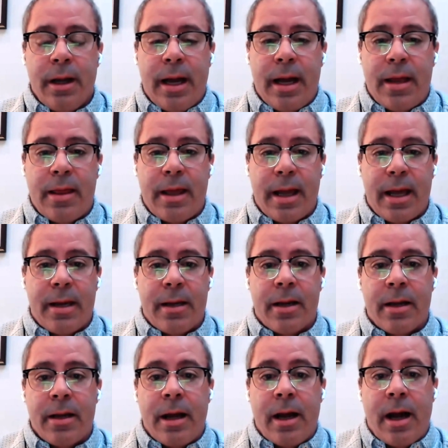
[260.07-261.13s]
And
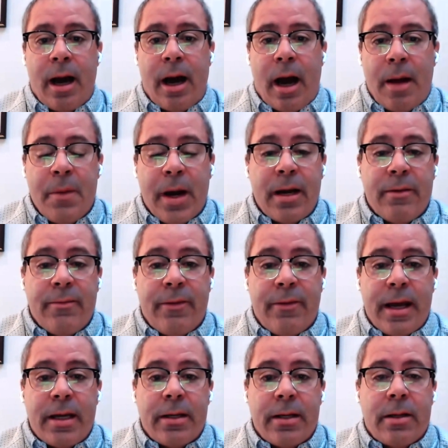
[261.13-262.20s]
then I might
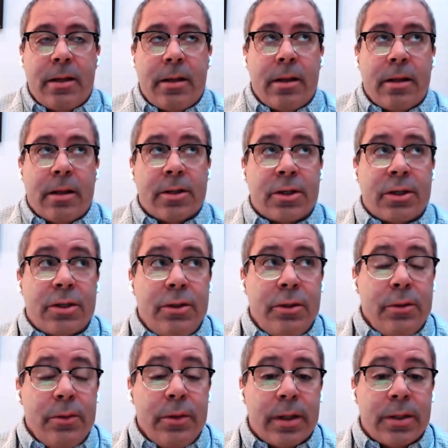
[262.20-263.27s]
invite the
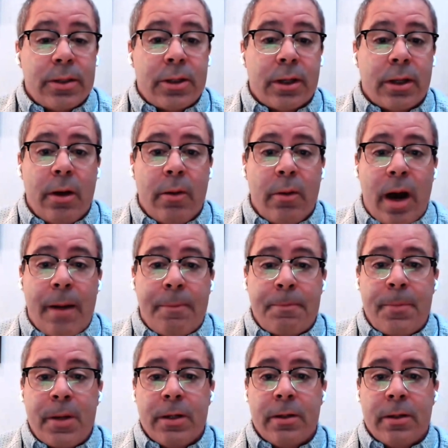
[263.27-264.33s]
student to go up
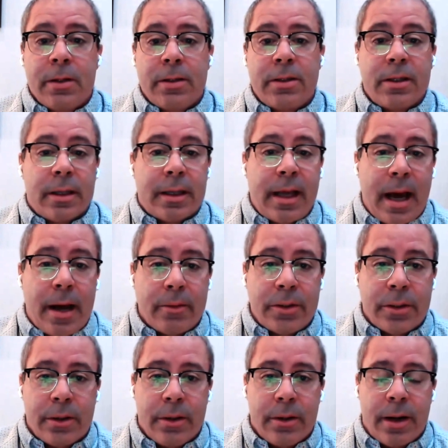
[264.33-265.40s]
to the
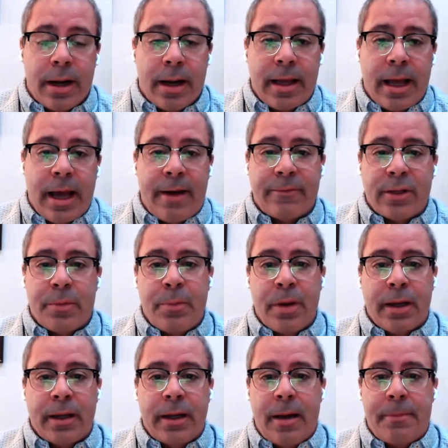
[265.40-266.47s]
counter and they have to
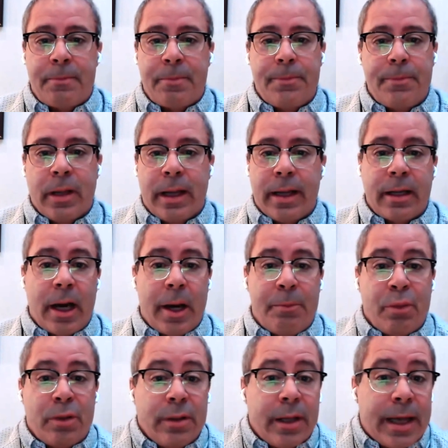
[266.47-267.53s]
pick up like a
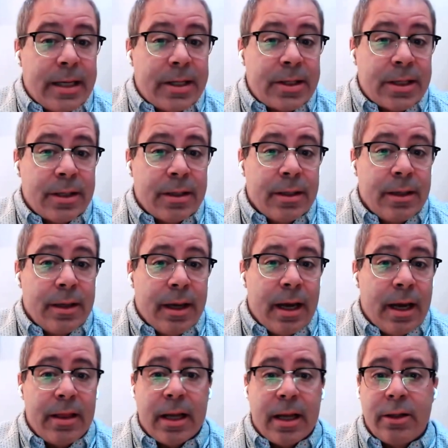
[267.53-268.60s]
plate
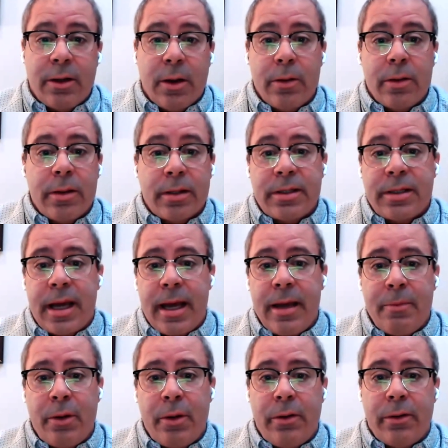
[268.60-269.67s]
and then go to the
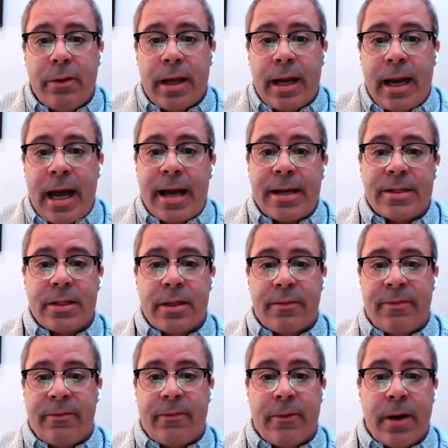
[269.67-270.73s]
table that has the
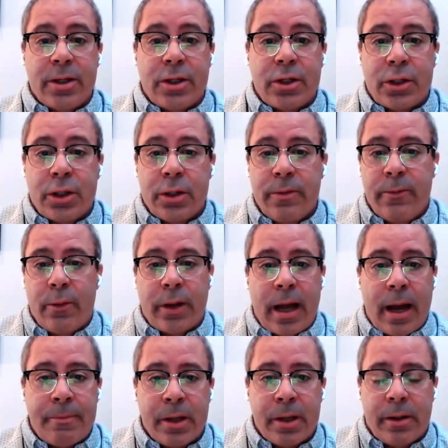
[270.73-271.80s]
French
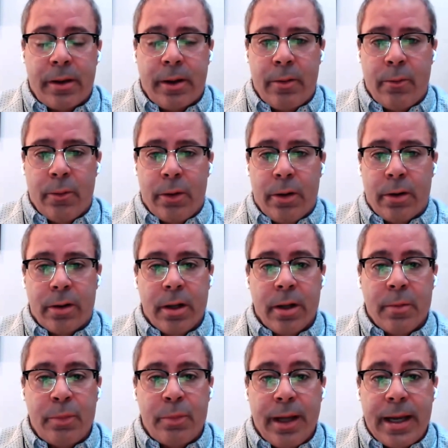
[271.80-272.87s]
vocabulary word
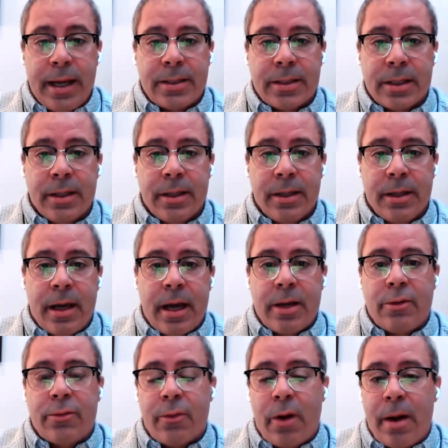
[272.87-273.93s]
plate
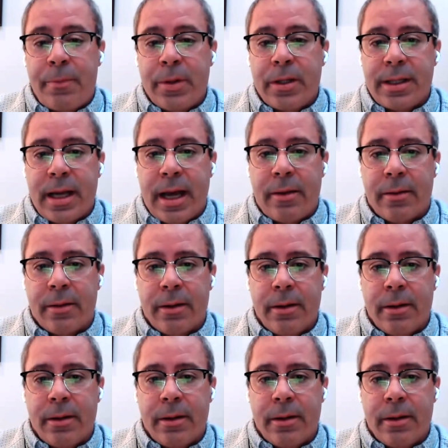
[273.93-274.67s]
and drop it down.